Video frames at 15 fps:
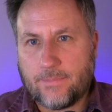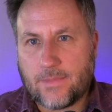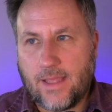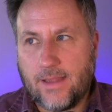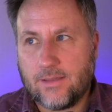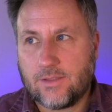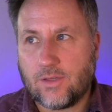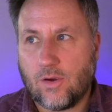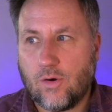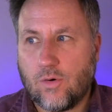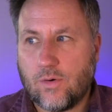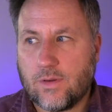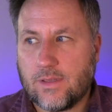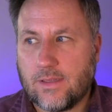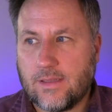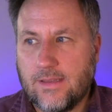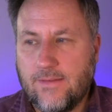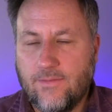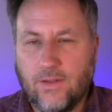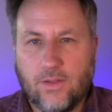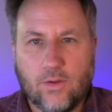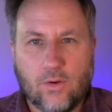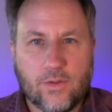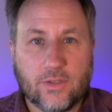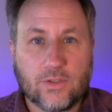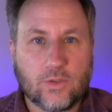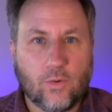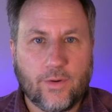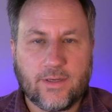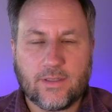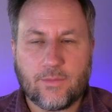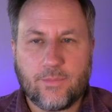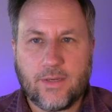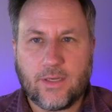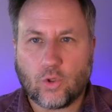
And so even though there's going to be